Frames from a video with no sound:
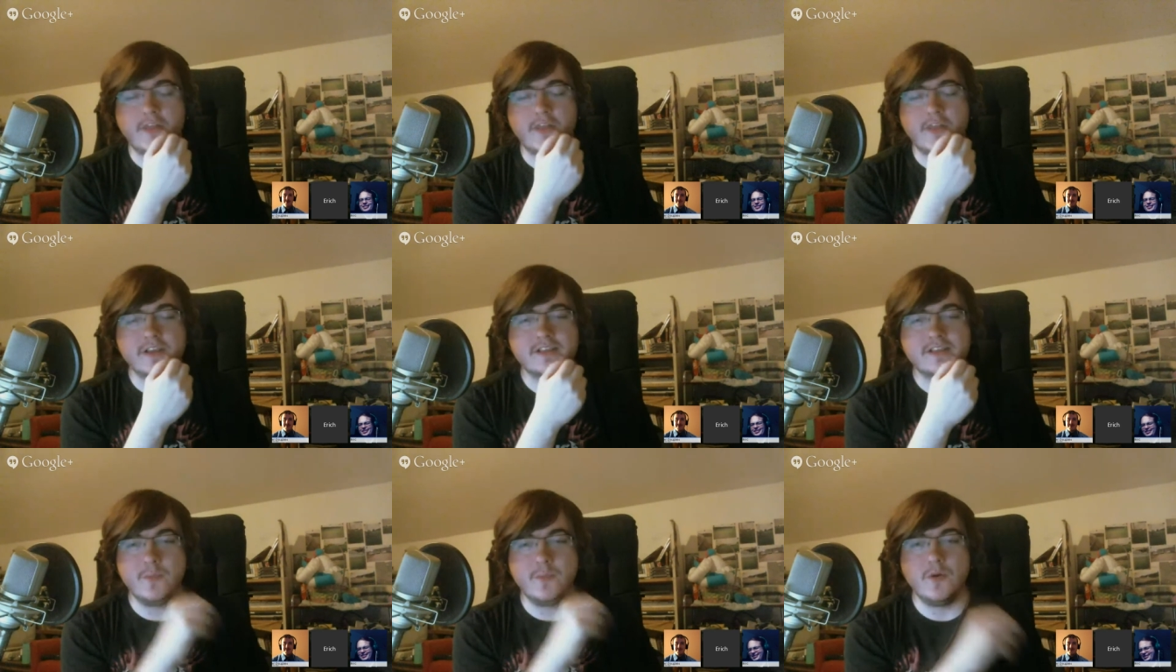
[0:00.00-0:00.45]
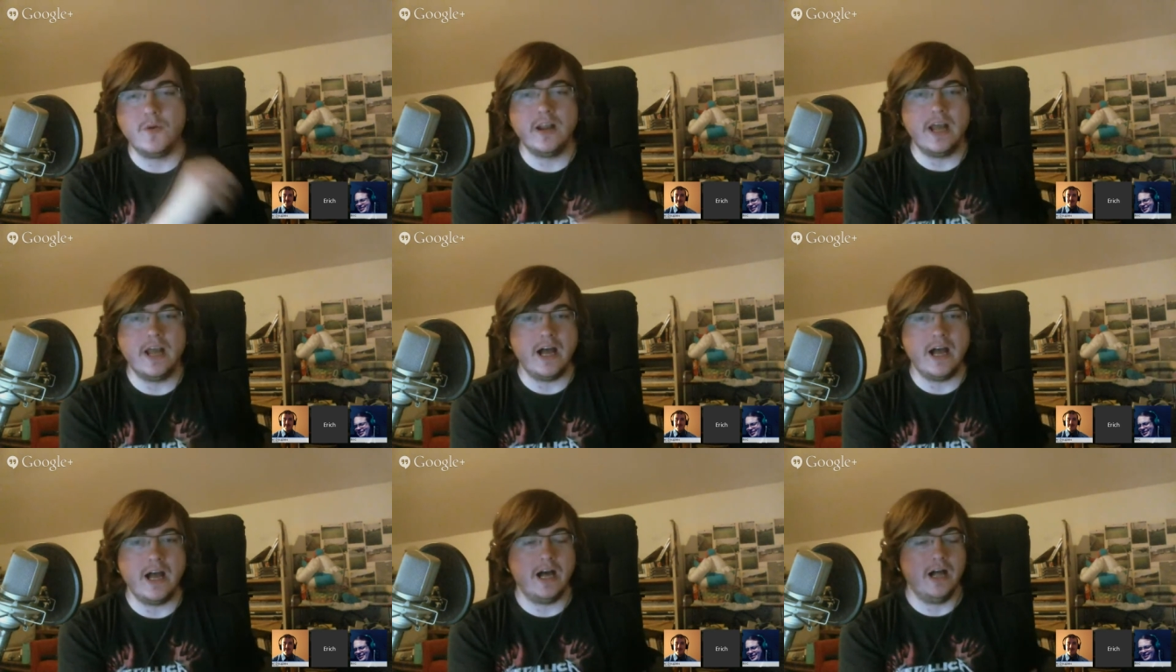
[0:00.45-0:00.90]
think
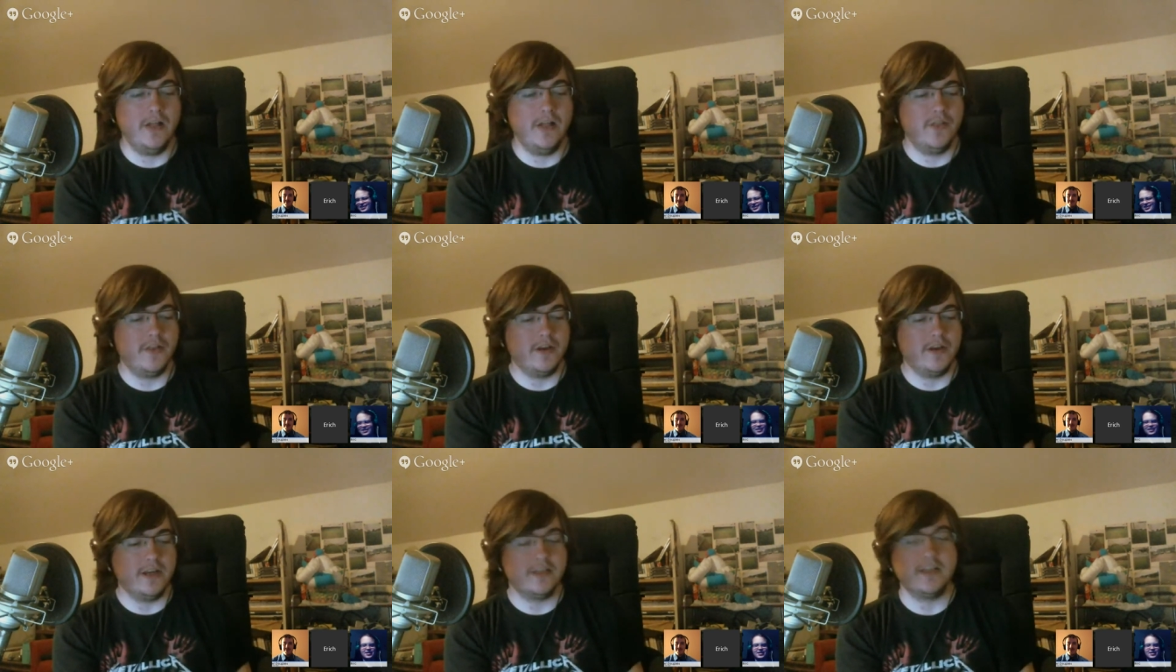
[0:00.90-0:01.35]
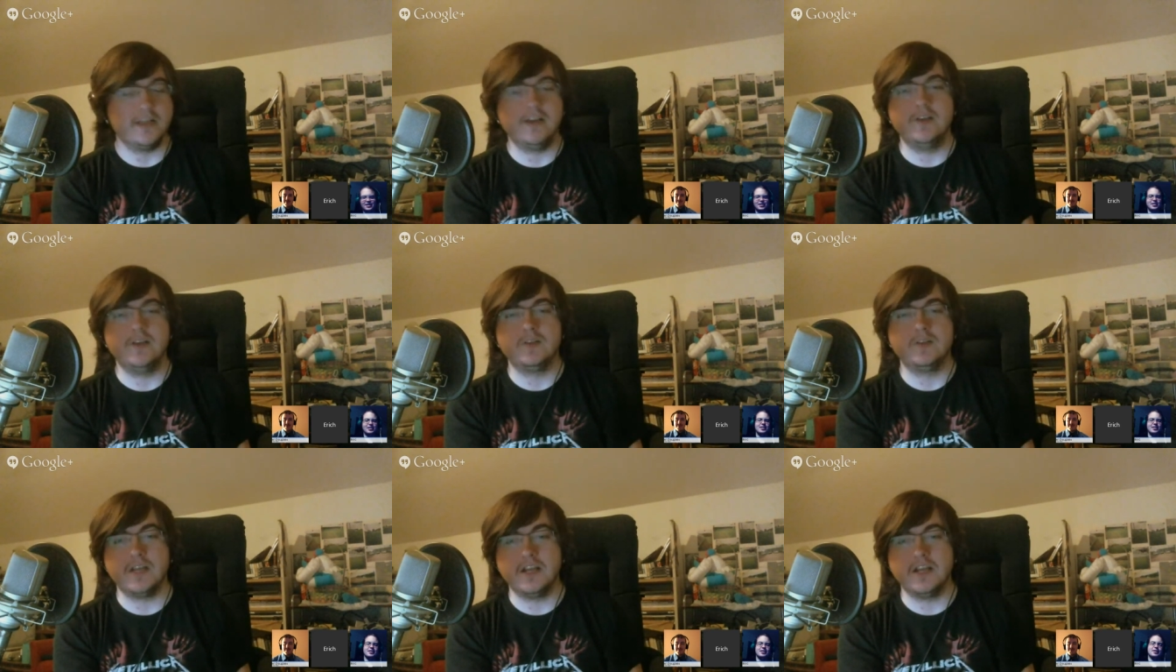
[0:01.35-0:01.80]
someone on the
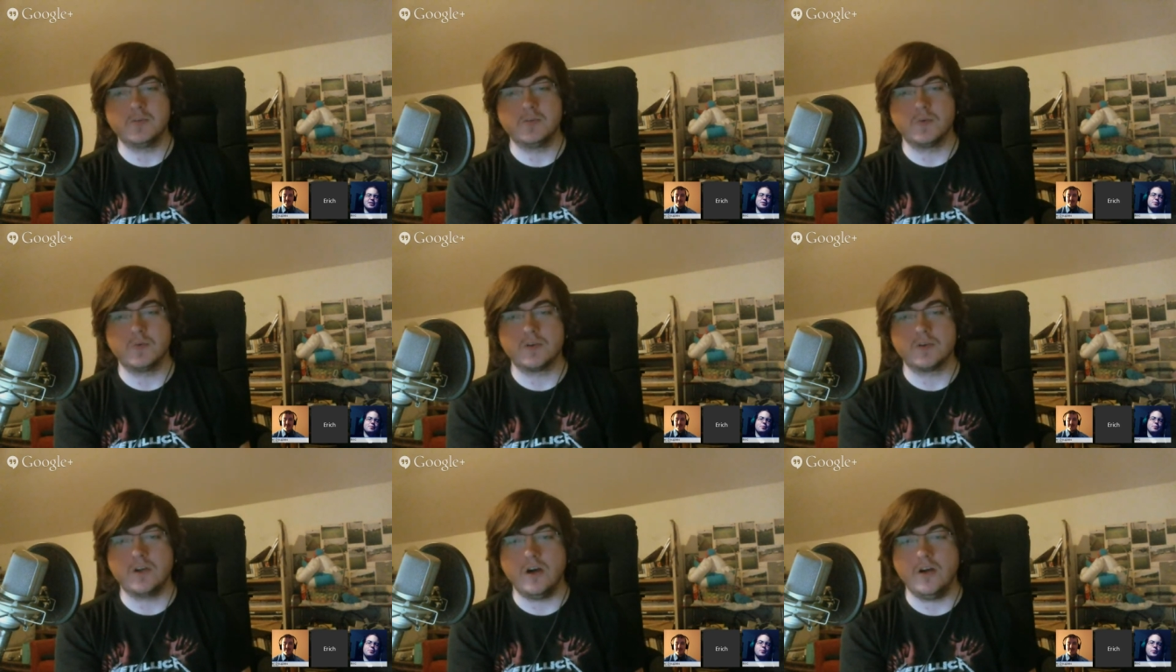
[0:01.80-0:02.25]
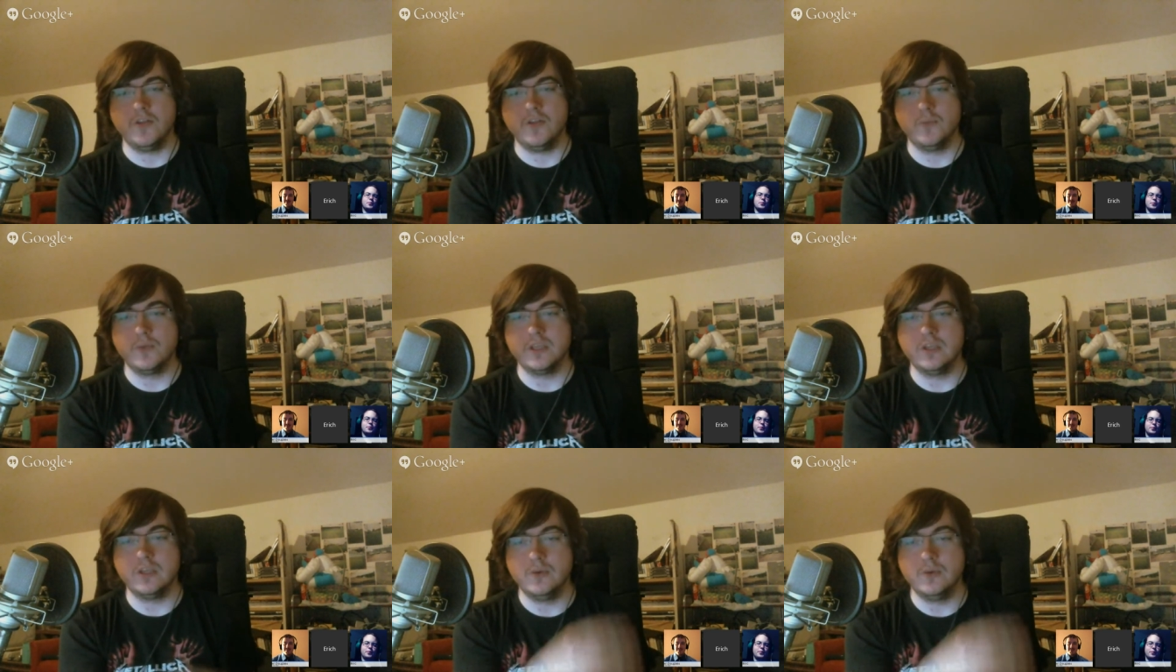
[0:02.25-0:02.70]
Nintendo stage will call the
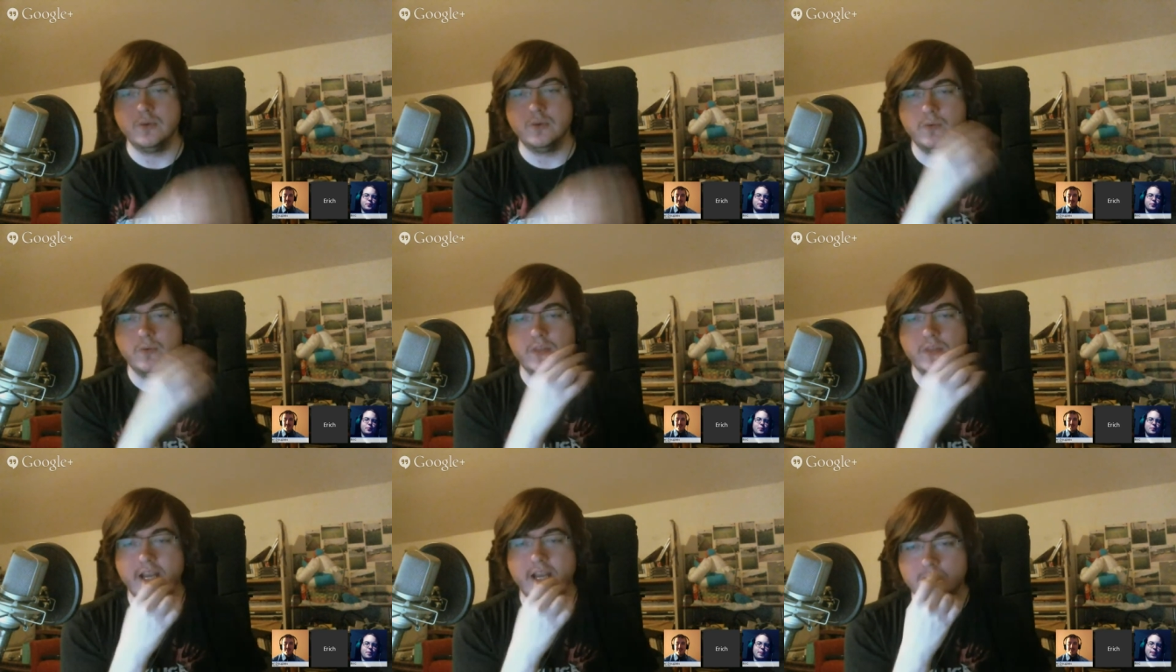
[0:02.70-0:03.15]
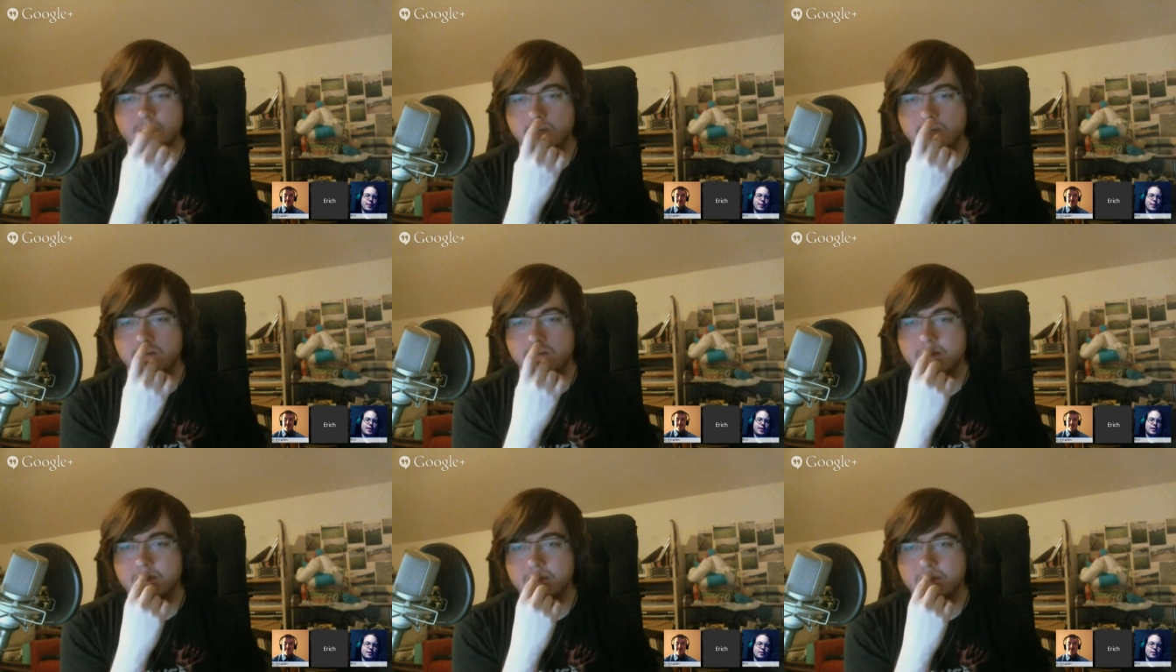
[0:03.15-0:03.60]
Wii U the
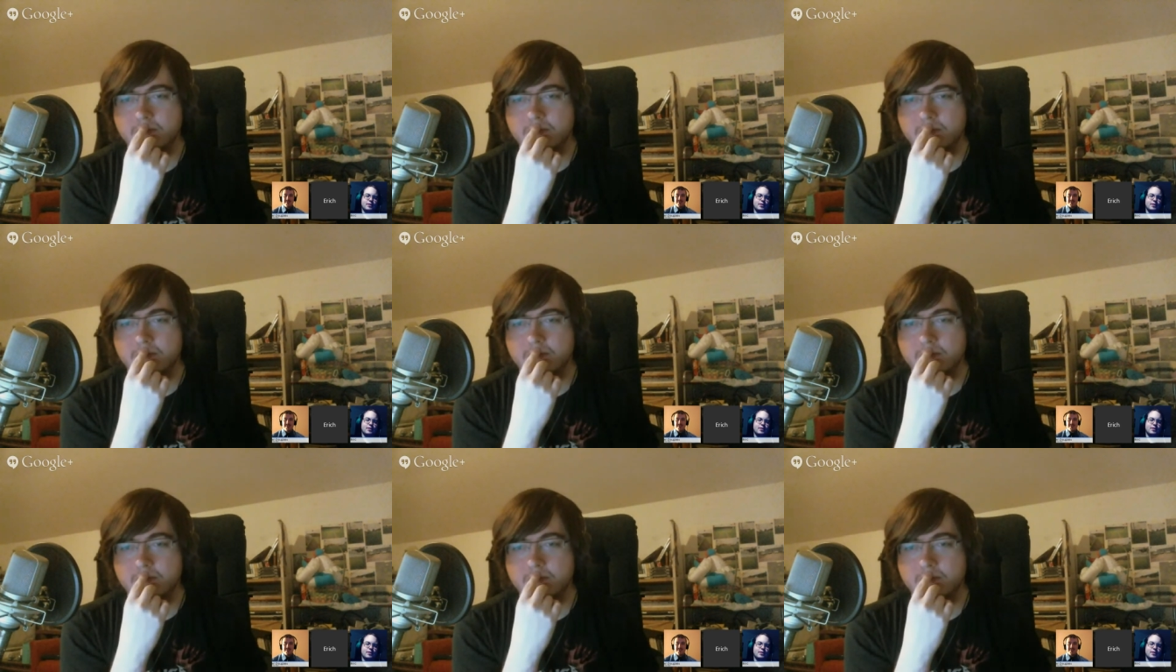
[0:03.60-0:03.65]
X-Bone.